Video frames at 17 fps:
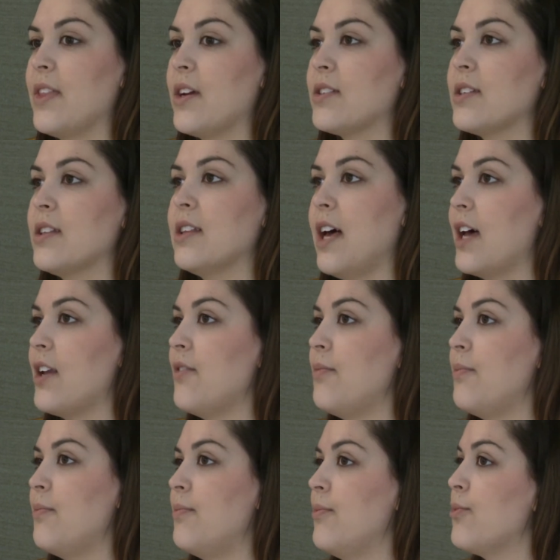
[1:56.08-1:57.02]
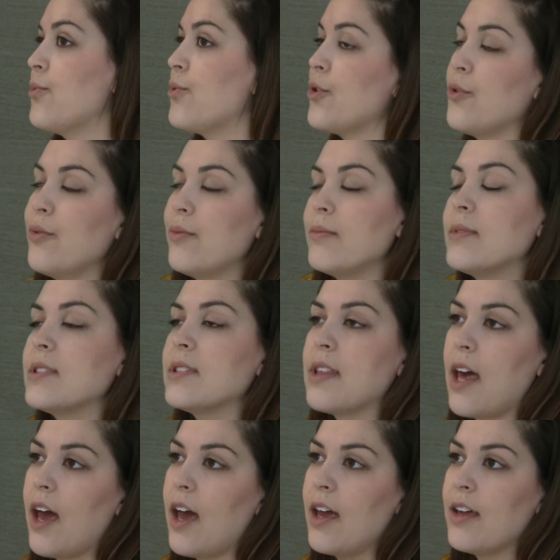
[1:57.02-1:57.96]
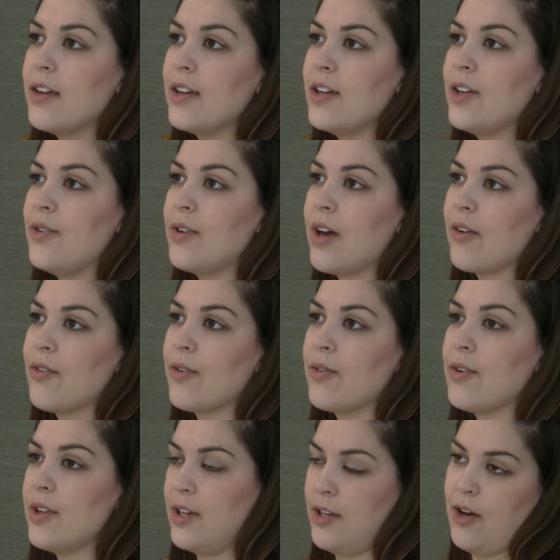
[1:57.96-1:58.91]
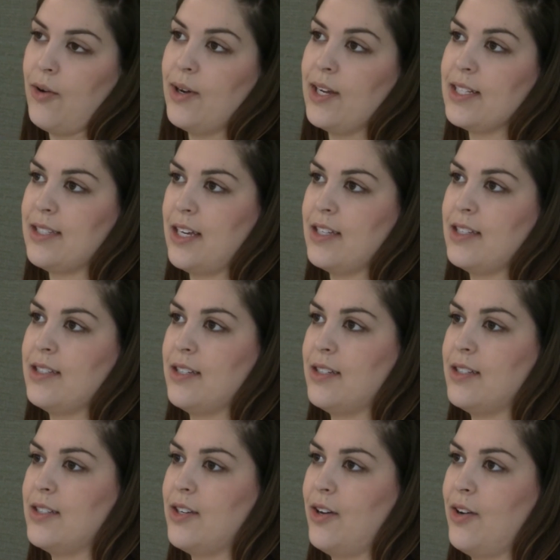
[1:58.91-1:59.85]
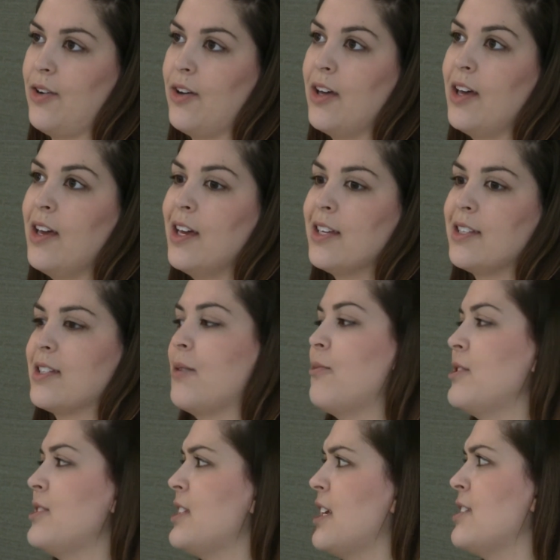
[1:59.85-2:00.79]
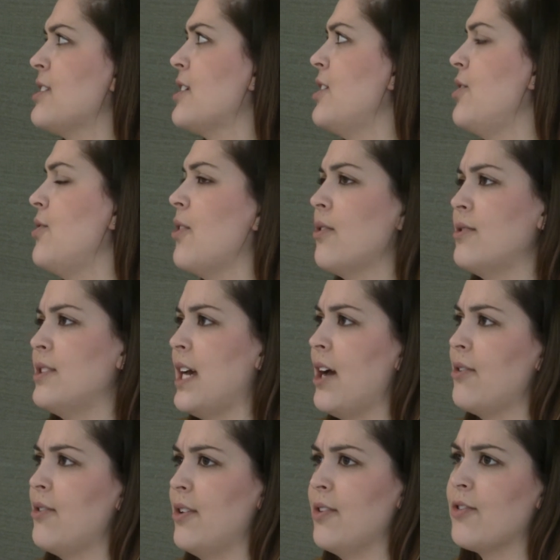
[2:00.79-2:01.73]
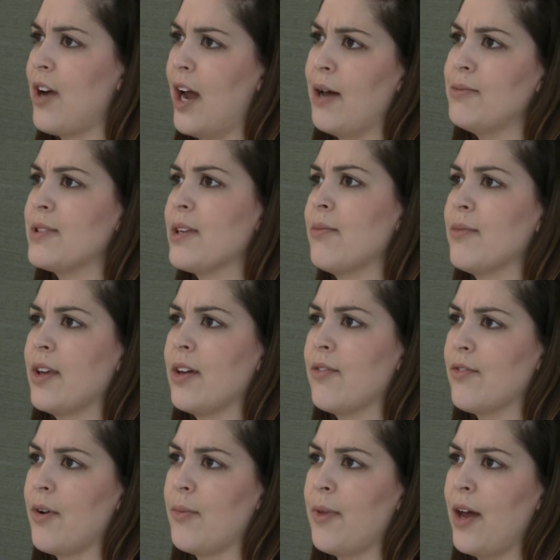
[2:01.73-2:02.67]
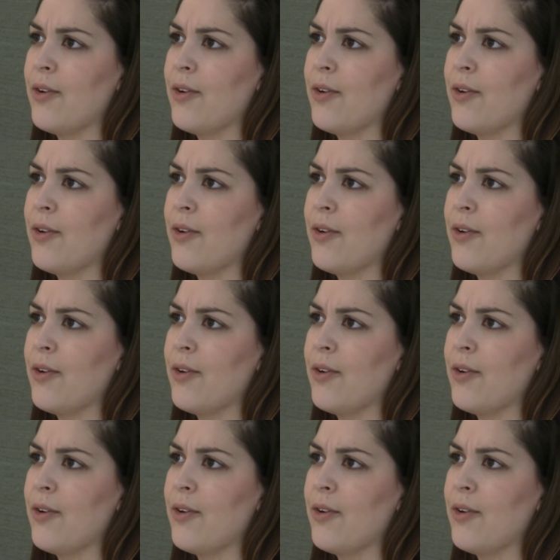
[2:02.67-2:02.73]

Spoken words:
There's a lot of rooms that you never really know exist until someone says, can you go down and grab something from